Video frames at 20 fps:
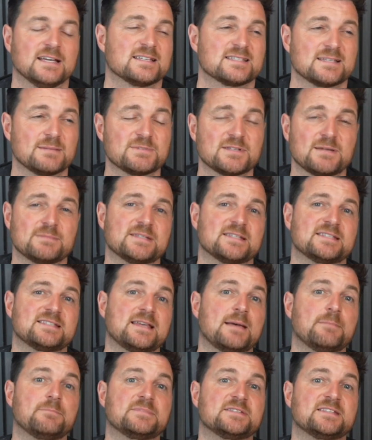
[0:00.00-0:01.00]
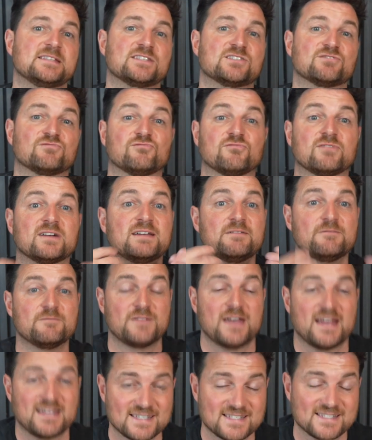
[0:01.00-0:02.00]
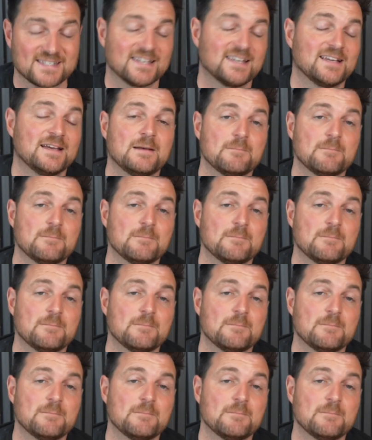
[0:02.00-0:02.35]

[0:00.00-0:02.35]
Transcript: Sometimes it's tempting to reinvest